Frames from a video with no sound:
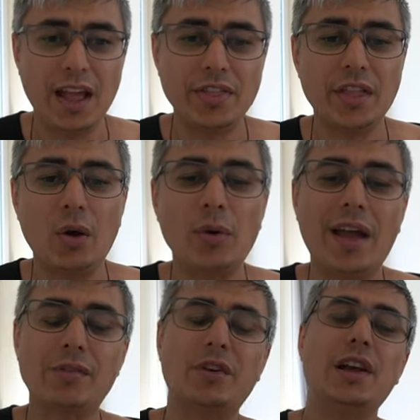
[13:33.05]
And now we
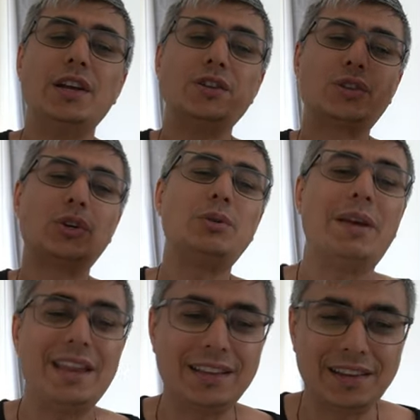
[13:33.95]
have so
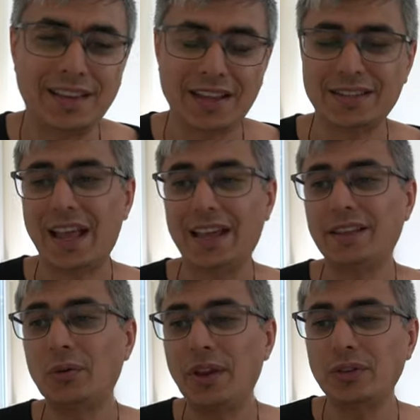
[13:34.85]
many other things. And
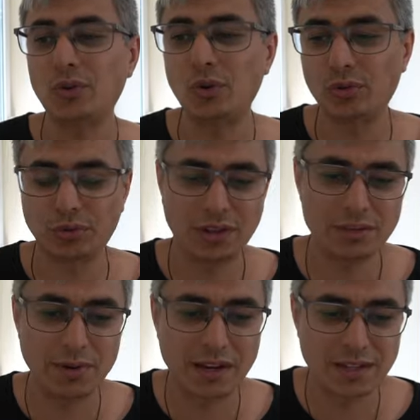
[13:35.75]
I will not go through
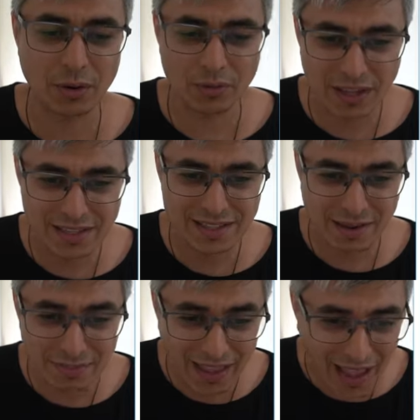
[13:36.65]
this because I will need
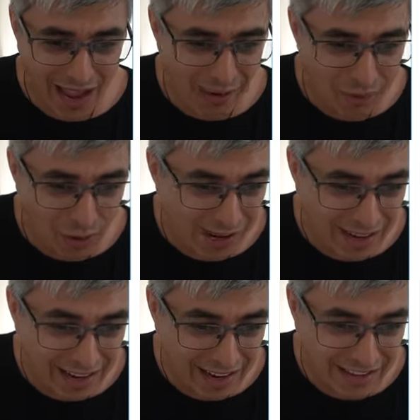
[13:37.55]
some time. Look
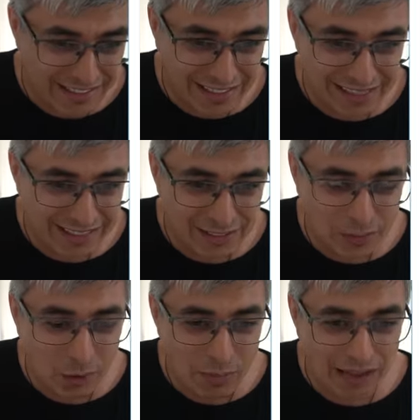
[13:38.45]
here, guys, there's
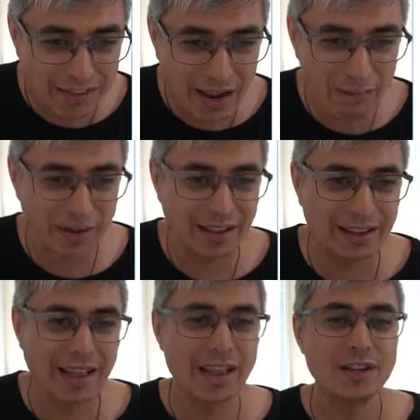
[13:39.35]
so much happening.